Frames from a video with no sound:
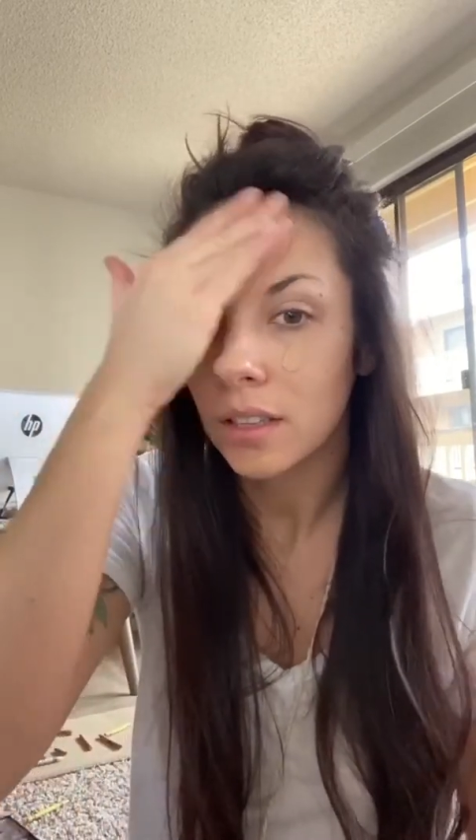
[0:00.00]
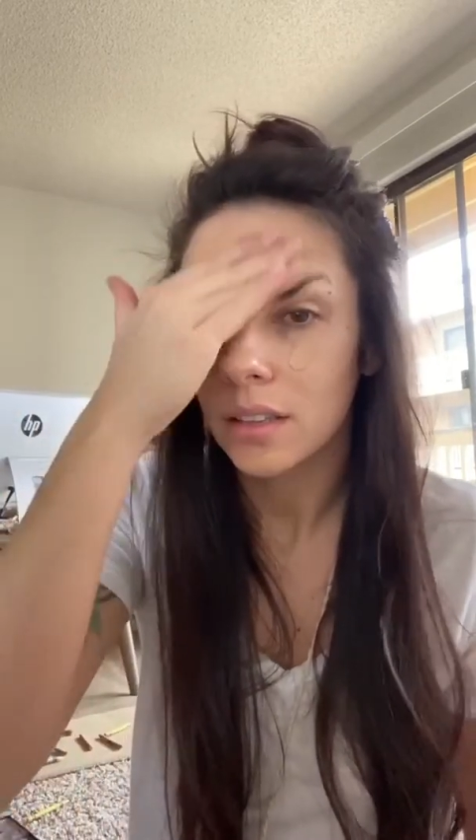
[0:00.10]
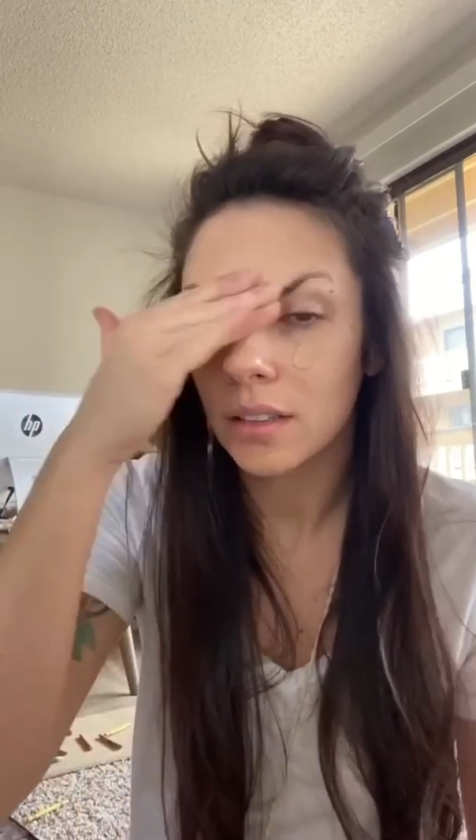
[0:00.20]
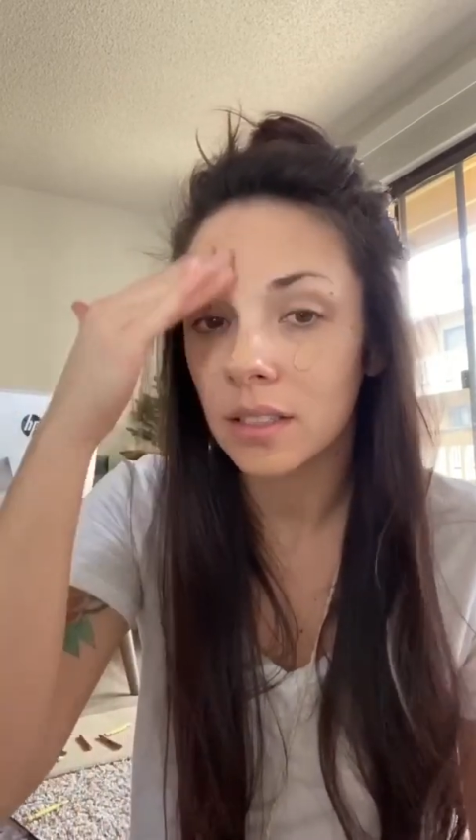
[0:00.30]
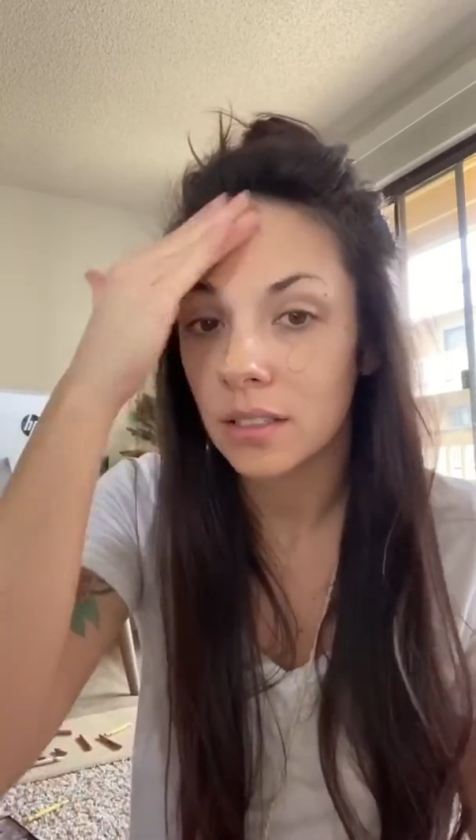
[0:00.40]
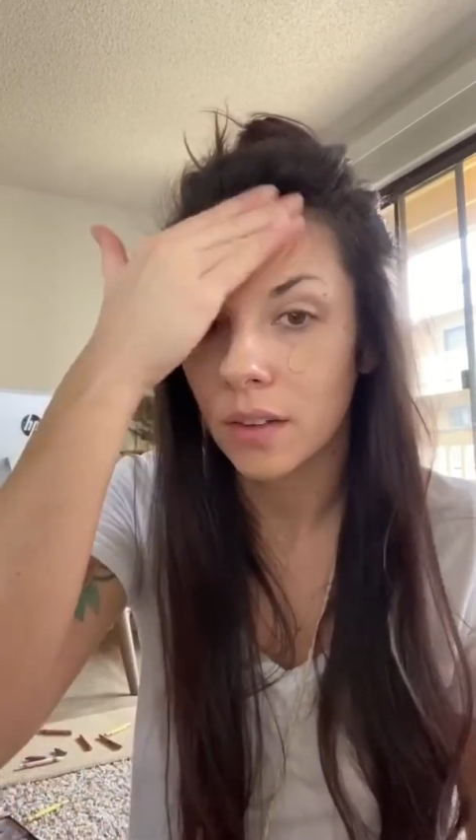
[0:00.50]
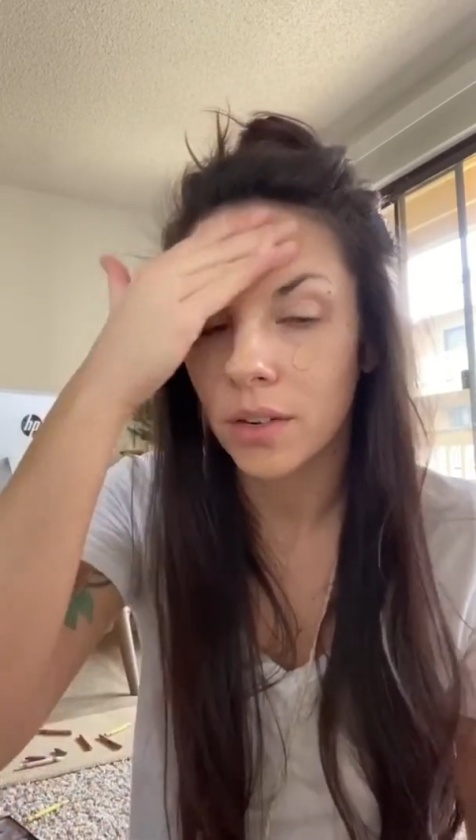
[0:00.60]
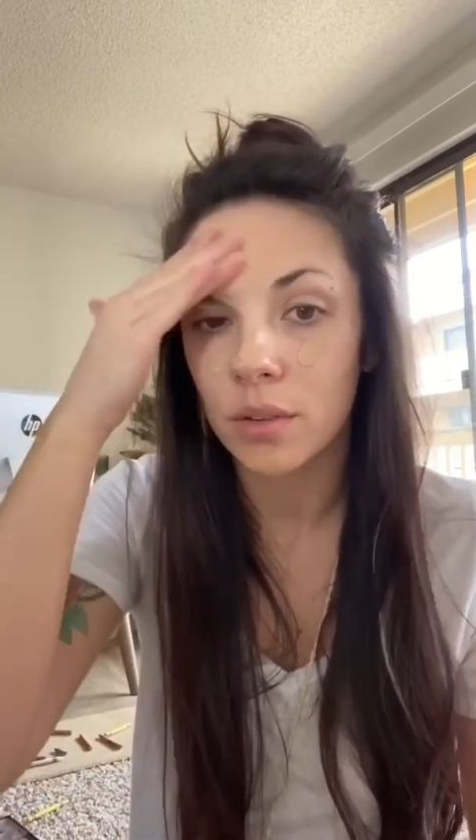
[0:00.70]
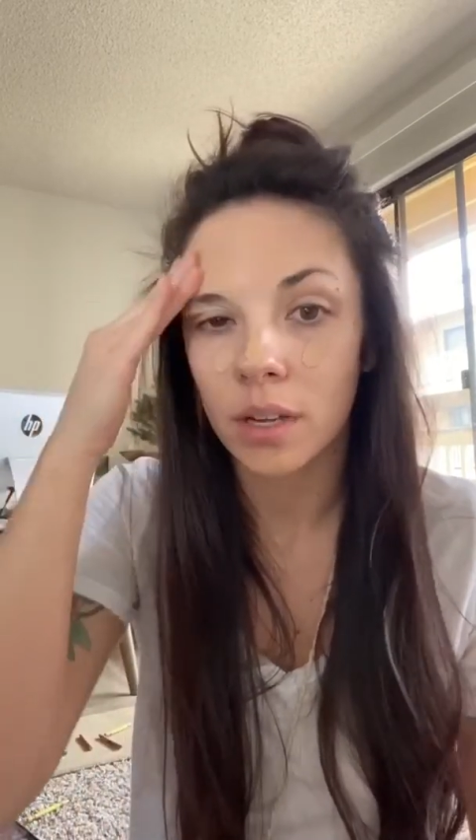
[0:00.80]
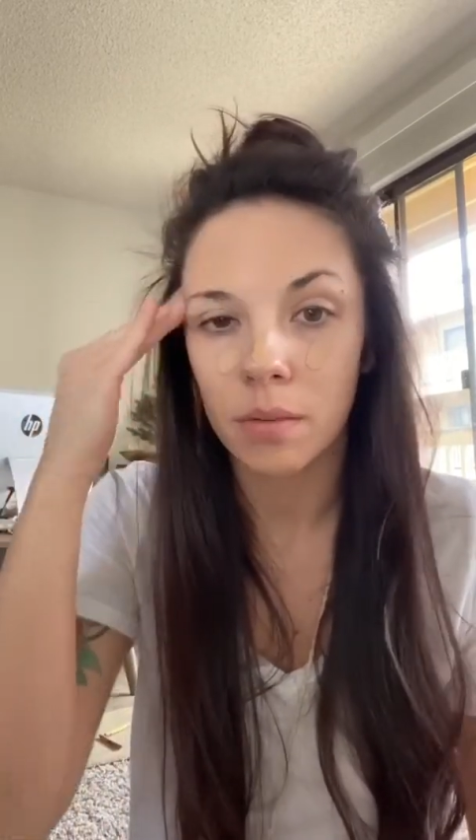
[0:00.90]
this stuff
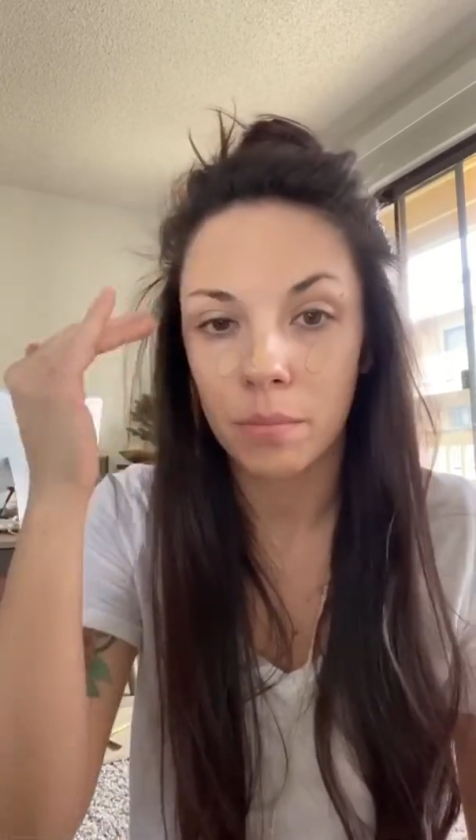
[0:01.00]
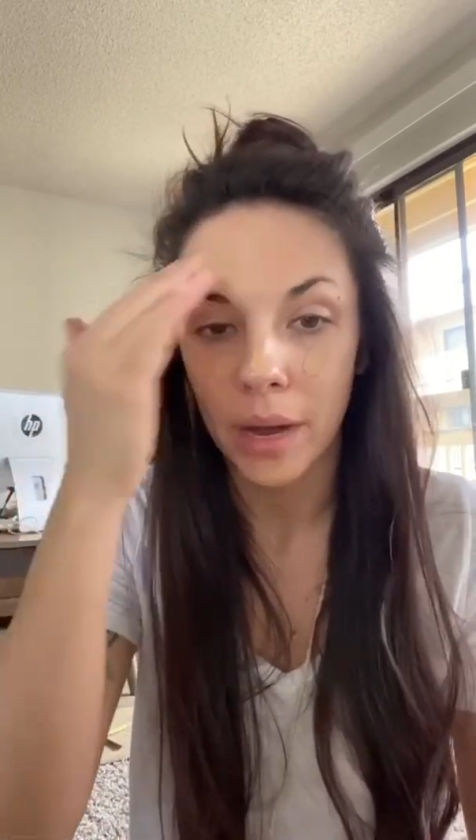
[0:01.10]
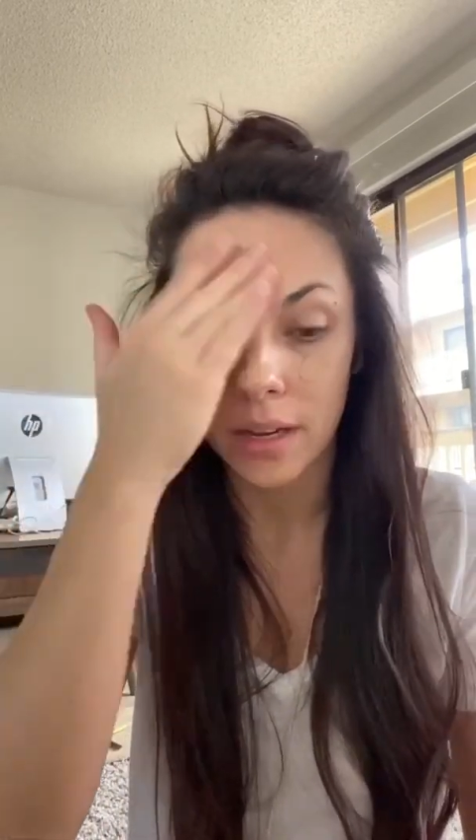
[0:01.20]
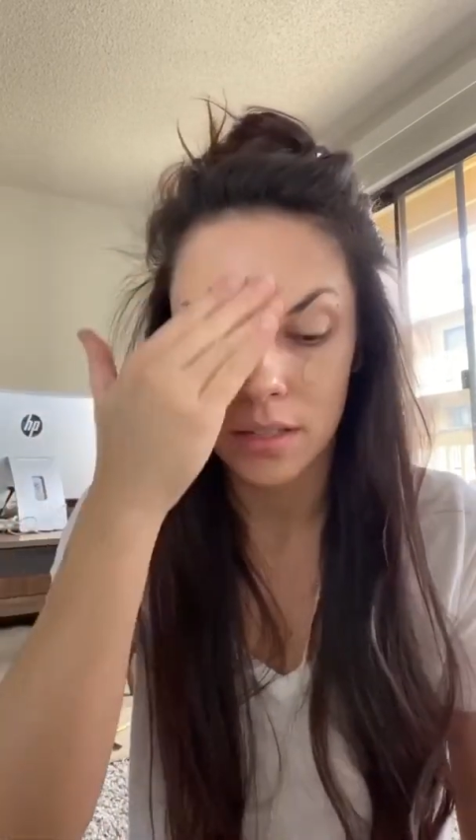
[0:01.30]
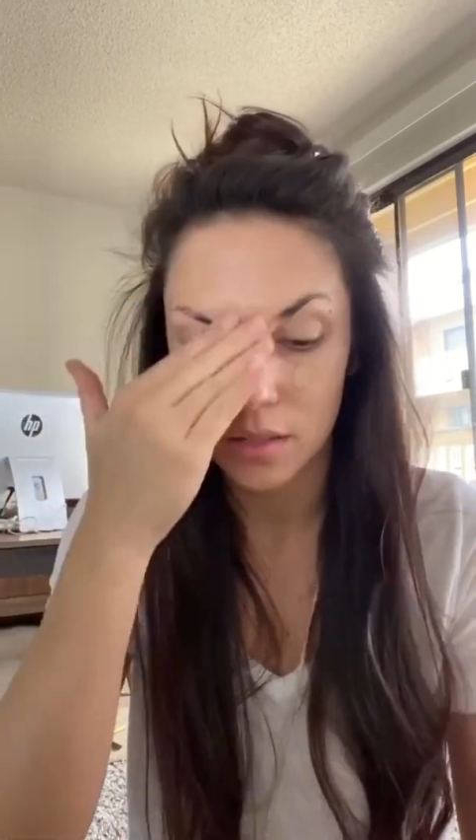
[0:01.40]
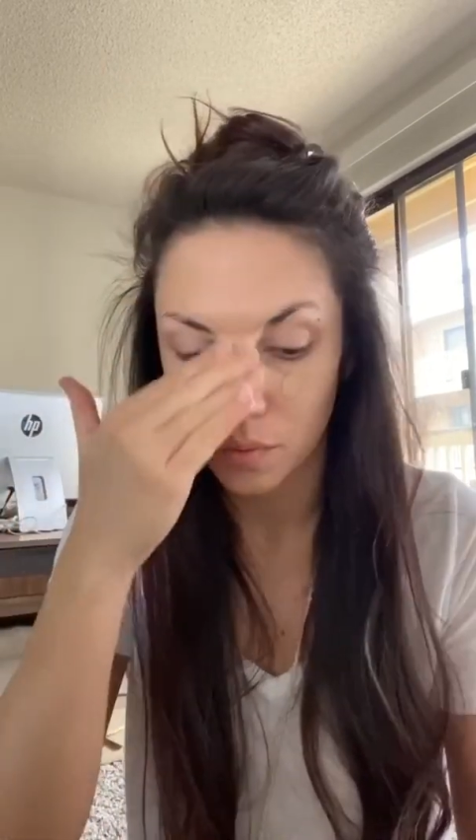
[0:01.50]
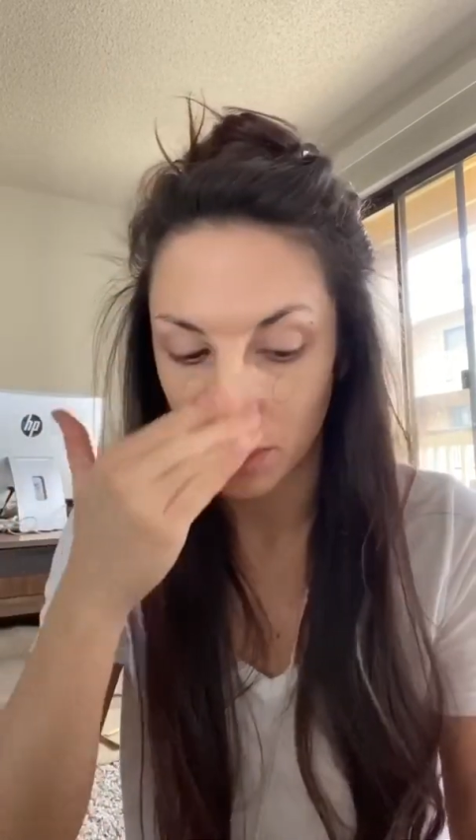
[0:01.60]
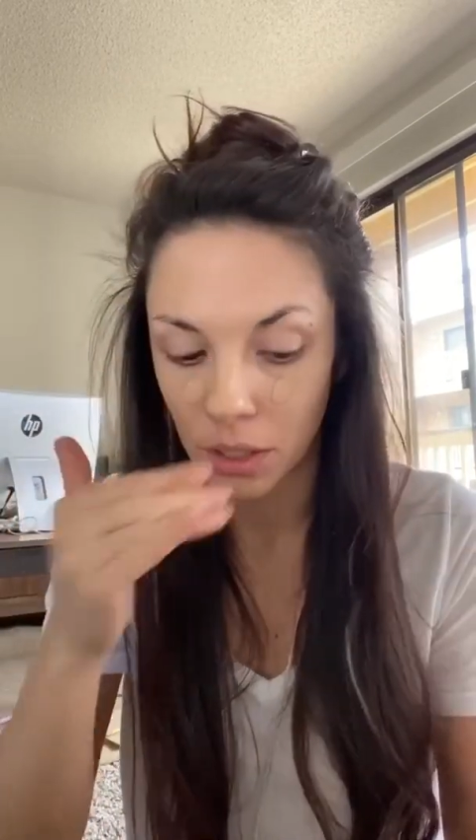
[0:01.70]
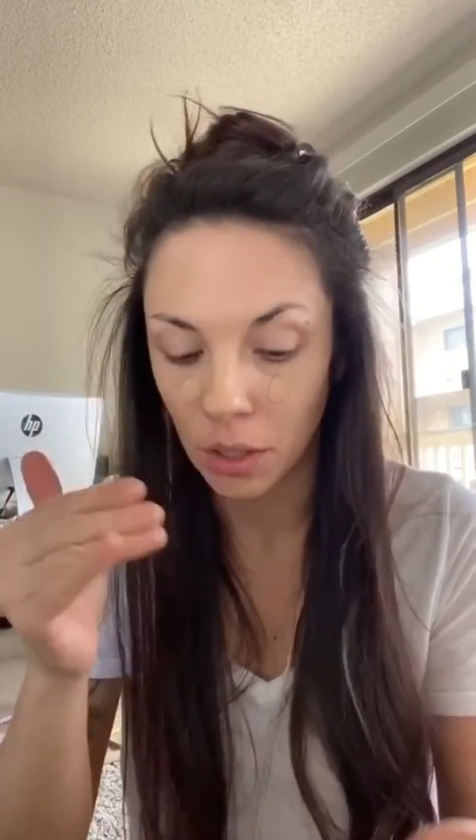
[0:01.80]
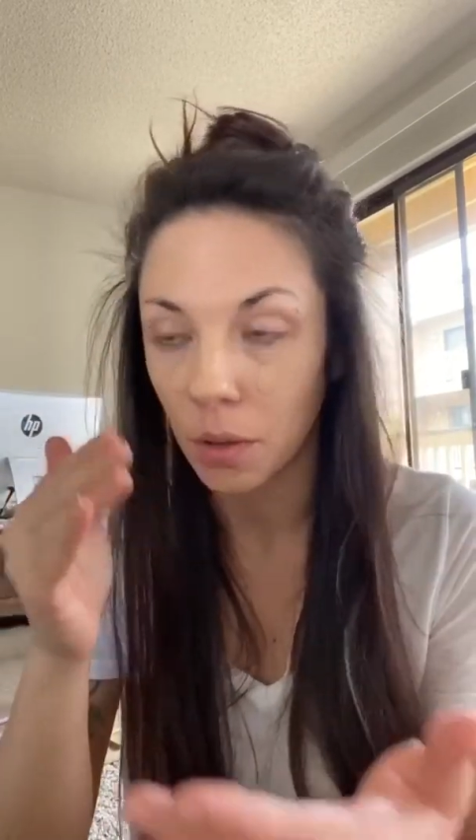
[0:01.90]
goes on best
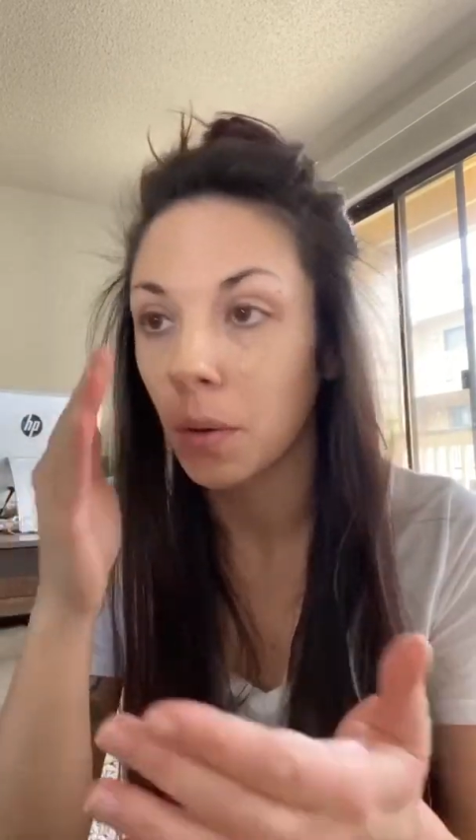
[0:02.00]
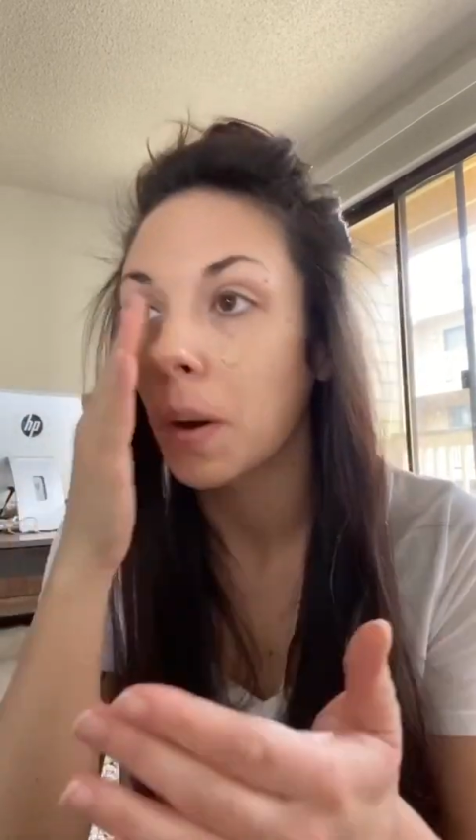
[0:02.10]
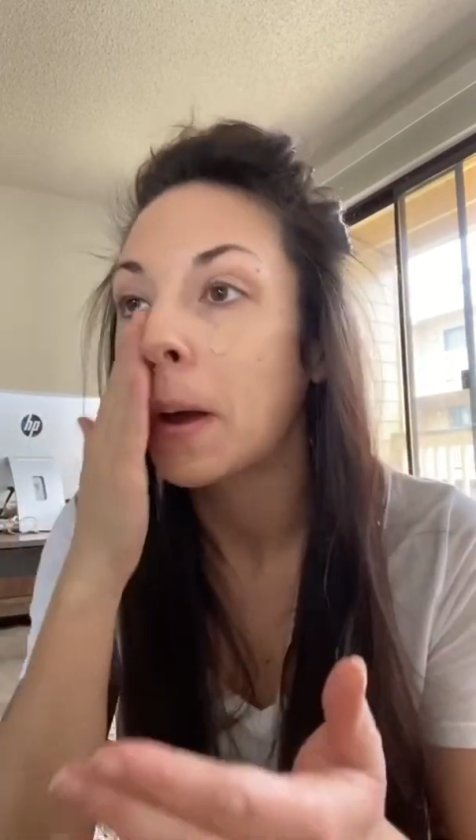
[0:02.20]
when you